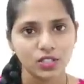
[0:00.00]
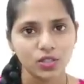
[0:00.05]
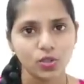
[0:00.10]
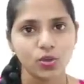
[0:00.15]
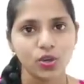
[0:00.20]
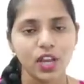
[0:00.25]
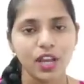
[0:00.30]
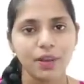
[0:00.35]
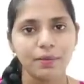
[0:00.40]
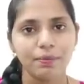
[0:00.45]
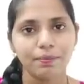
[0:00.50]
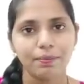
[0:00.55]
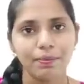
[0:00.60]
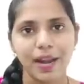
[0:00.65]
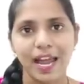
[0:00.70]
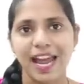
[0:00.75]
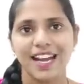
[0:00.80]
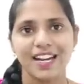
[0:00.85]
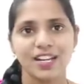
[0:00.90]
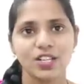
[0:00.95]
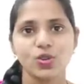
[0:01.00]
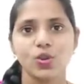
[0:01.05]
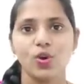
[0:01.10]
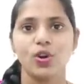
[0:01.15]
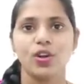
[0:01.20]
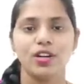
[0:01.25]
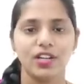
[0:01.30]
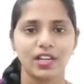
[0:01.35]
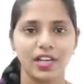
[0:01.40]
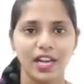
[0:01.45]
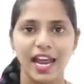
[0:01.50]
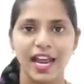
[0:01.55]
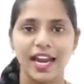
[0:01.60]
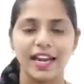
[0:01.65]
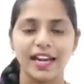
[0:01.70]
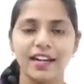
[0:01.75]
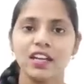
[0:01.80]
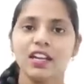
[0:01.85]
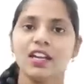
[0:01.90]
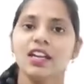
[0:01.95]
solar plants on
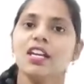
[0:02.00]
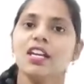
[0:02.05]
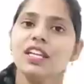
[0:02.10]
land,